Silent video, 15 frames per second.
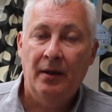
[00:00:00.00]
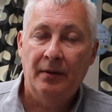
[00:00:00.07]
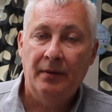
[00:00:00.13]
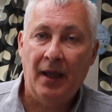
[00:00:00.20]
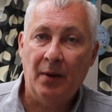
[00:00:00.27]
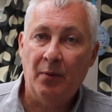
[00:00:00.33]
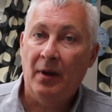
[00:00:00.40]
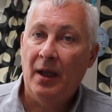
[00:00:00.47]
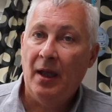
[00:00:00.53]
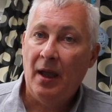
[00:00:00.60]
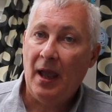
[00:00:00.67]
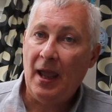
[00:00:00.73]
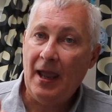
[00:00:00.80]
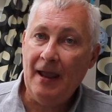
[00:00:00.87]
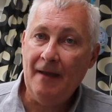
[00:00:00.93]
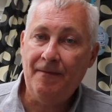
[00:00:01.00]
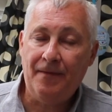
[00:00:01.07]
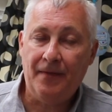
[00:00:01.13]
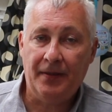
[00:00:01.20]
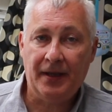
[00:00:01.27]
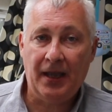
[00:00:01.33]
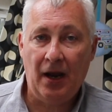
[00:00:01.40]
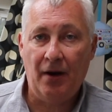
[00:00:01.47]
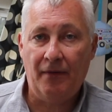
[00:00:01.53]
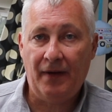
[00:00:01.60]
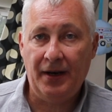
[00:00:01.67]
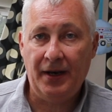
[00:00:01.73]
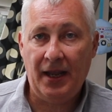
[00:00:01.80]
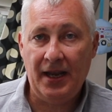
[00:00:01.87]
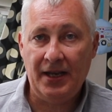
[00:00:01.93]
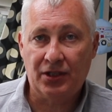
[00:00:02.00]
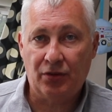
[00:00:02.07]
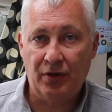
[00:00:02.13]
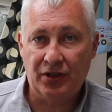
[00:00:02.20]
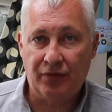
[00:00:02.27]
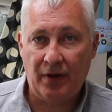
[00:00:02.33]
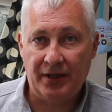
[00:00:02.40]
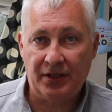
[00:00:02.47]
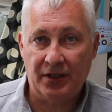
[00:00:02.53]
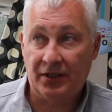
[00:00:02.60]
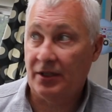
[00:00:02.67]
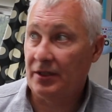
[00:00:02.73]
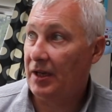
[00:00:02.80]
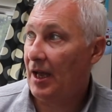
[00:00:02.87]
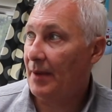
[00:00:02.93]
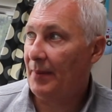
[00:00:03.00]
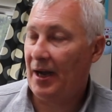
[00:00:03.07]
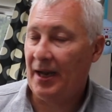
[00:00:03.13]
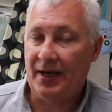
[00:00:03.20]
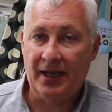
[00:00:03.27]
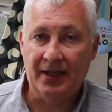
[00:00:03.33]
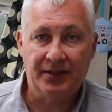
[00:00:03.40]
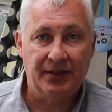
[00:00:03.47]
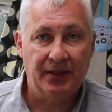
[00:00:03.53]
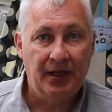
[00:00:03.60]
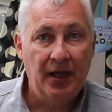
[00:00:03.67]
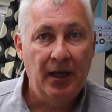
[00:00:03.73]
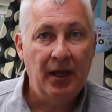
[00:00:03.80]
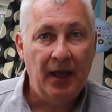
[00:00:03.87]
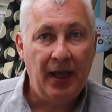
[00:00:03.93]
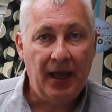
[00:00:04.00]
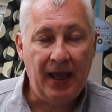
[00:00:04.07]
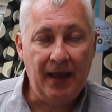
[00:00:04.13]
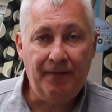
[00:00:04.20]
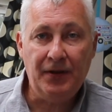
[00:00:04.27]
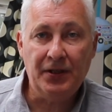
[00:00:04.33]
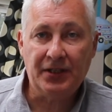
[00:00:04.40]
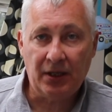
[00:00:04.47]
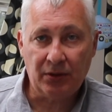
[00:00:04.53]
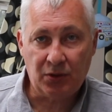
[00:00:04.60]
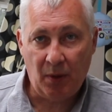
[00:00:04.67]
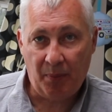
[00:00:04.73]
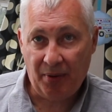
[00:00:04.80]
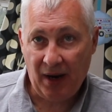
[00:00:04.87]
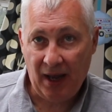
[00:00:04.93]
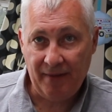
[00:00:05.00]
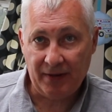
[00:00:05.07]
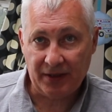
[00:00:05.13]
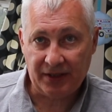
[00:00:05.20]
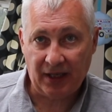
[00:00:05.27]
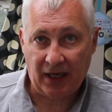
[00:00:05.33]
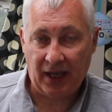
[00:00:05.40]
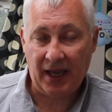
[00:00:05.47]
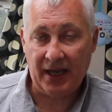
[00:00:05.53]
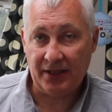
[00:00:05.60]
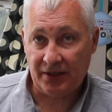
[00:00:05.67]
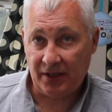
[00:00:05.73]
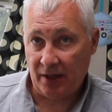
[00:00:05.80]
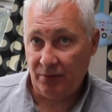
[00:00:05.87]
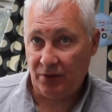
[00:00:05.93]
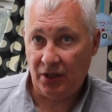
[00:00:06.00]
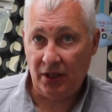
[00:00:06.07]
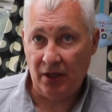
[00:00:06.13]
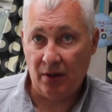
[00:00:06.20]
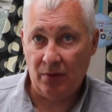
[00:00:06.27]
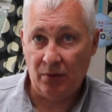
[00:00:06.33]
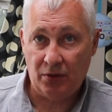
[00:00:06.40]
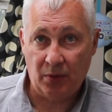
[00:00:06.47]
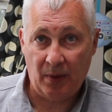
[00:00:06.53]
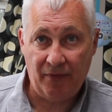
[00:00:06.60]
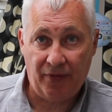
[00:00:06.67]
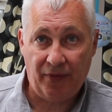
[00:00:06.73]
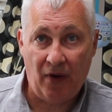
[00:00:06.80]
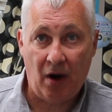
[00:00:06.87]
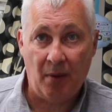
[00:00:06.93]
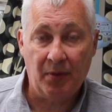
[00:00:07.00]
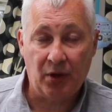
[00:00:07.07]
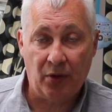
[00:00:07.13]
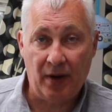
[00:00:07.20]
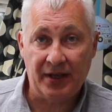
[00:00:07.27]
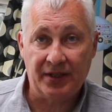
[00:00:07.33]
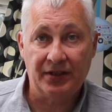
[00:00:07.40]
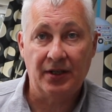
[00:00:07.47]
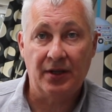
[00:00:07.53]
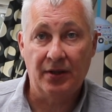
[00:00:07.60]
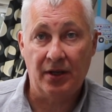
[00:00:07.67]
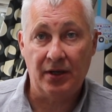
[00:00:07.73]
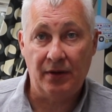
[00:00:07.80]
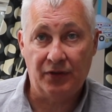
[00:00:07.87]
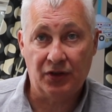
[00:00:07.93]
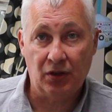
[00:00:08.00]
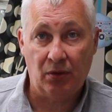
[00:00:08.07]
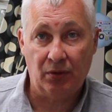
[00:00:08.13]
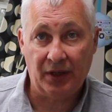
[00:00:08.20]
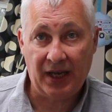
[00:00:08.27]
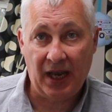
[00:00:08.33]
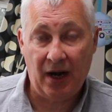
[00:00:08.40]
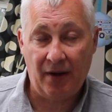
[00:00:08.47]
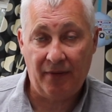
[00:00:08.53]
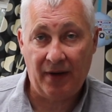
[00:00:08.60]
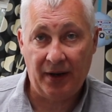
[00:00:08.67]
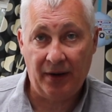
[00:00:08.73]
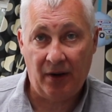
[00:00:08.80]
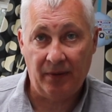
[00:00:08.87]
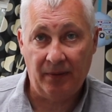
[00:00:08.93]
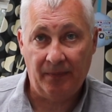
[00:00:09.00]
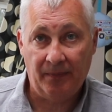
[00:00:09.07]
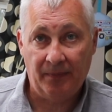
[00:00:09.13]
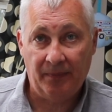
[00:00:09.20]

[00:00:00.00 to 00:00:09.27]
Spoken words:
Now, if the caravan is Chris registered like mine is, if you sell to a private seller, it's down to you to inform Chris that you've sold the caravan on.